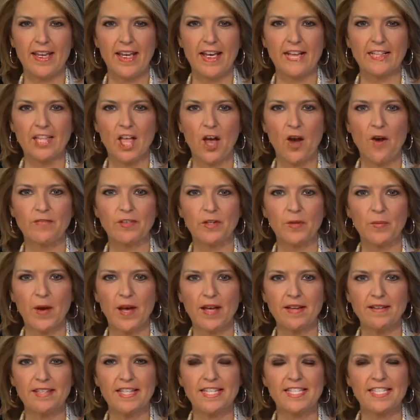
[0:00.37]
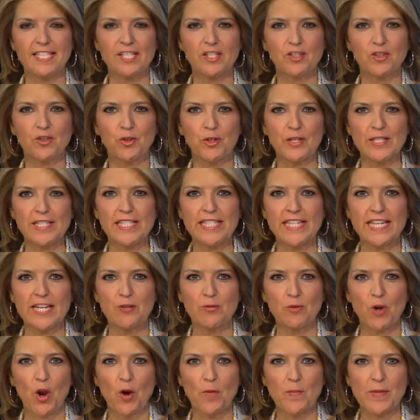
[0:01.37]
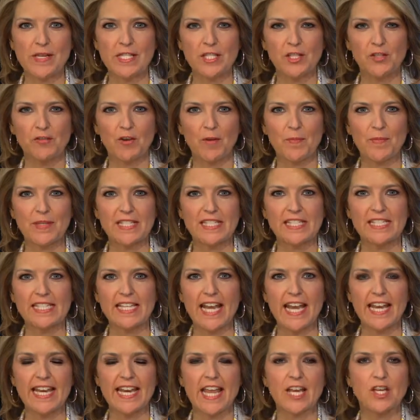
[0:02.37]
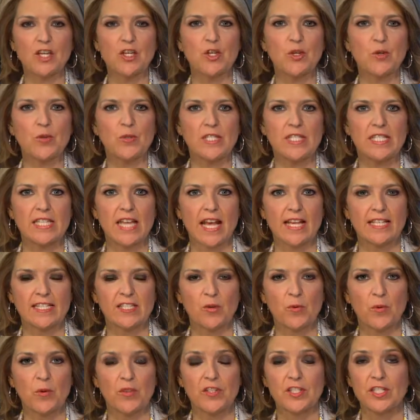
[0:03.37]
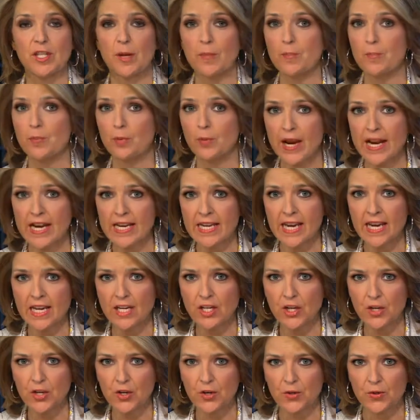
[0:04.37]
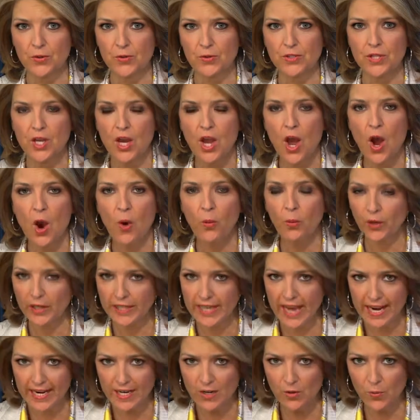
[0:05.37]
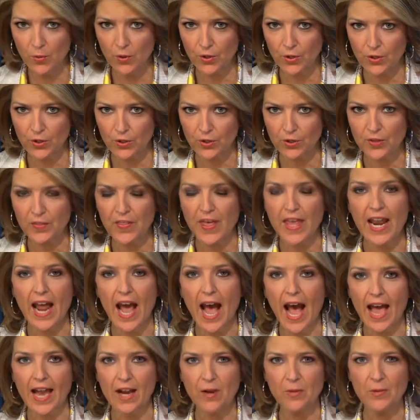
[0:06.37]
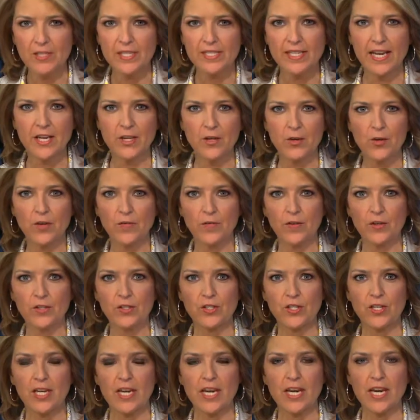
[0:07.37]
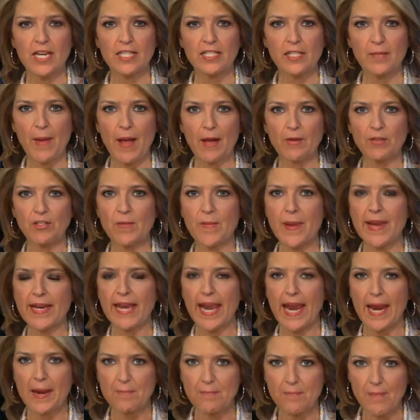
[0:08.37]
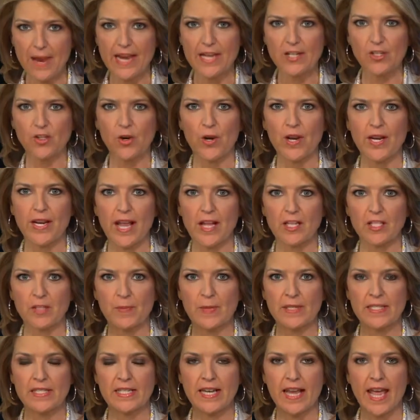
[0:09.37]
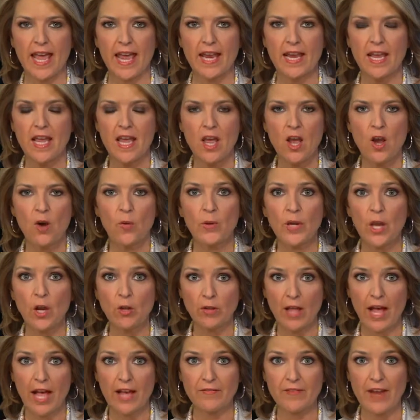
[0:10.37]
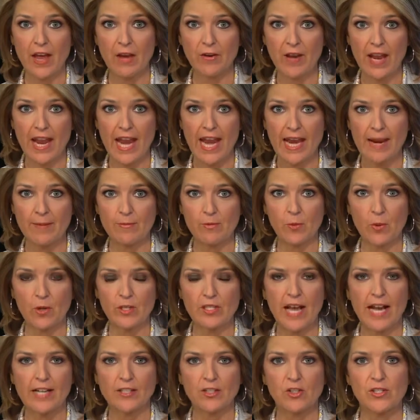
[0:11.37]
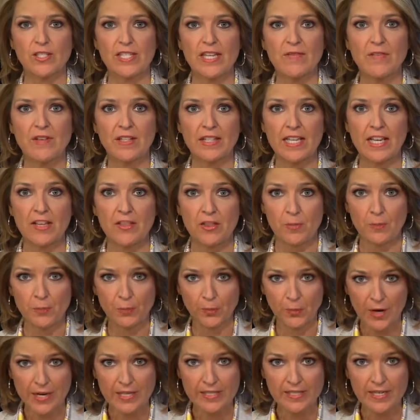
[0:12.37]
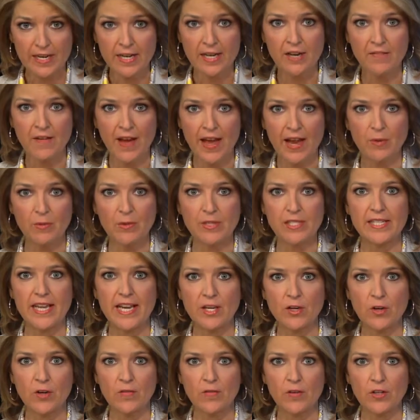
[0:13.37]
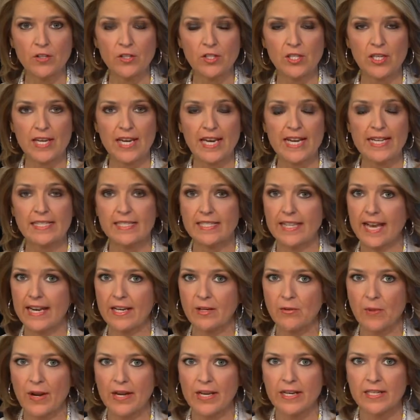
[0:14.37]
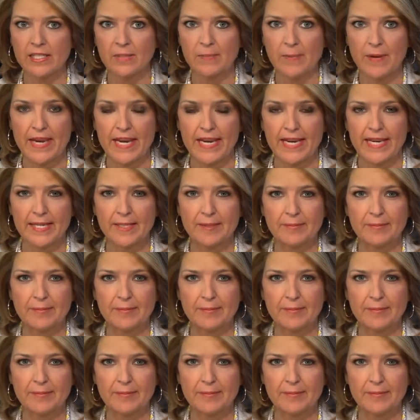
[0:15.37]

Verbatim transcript: Hello, everyone. This is Christine Romans from the CNN News Desk with some breaking news. We're getting word that Iowa State University is about to make a major announcement today. We go live now to Ames, where Dr. Steven Leath, president of Iowa State University, is getting ready to speak.